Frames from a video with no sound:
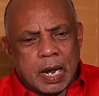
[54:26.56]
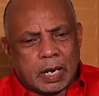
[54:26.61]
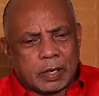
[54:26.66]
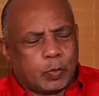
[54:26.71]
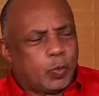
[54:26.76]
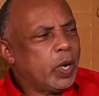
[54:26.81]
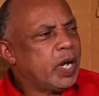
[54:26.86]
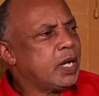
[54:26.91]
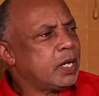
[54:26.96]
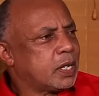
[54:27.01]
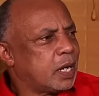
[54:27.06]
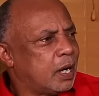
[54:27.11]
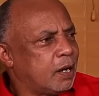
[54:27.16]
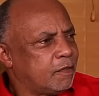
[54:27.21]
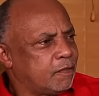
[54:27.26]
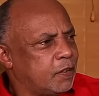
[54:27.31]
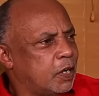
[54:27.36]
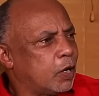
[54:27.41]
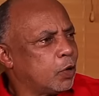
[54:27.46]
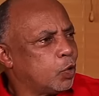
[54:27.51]
That went
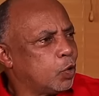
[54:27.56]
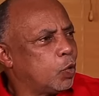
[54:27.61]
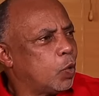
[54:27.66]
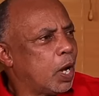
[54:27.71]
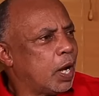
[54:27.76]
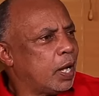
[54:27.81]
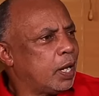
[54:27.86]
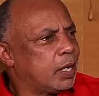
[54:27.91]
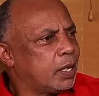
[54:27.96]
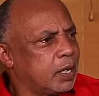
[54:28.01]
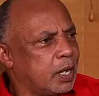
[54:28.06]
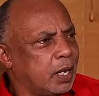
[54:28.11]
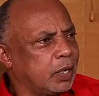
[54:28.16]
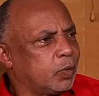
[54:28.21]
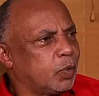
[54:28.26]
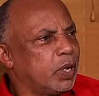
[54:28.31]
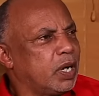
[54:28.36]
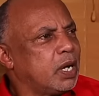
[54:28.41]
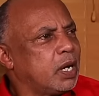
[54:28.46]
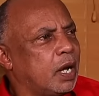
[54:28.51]
on for a good while.
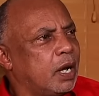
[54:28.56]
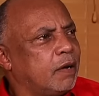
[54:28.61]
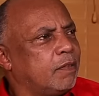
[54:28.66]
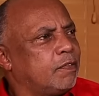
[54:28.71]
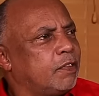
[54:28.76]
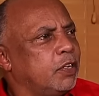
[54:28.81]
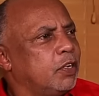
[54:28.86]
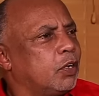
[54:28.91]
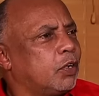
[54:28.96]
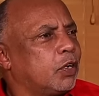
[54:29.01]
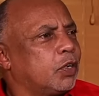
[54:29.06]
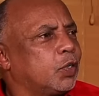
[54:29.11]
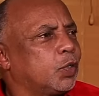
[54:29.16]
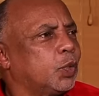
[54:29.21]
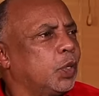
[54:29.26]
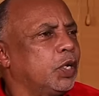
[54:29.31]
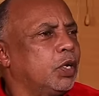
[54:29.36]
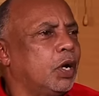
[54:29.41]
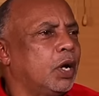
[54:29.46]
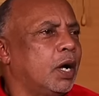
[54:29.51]
That went on for
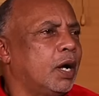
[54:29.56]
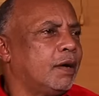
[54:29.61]
years. So you